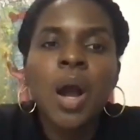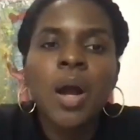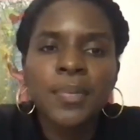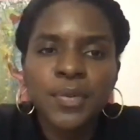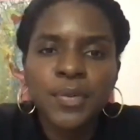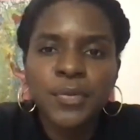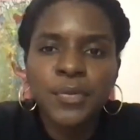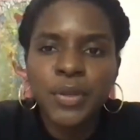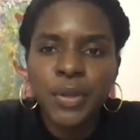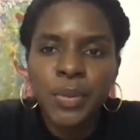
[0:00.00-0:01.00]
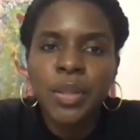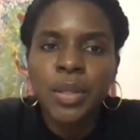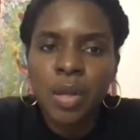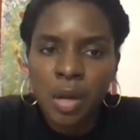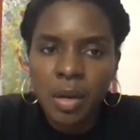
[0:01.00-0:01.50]
harmful for you
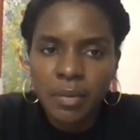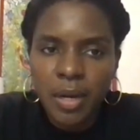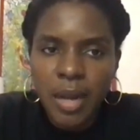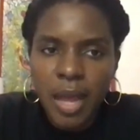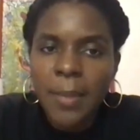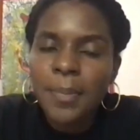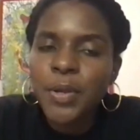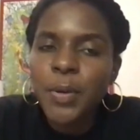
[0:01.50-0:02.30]
in the long run.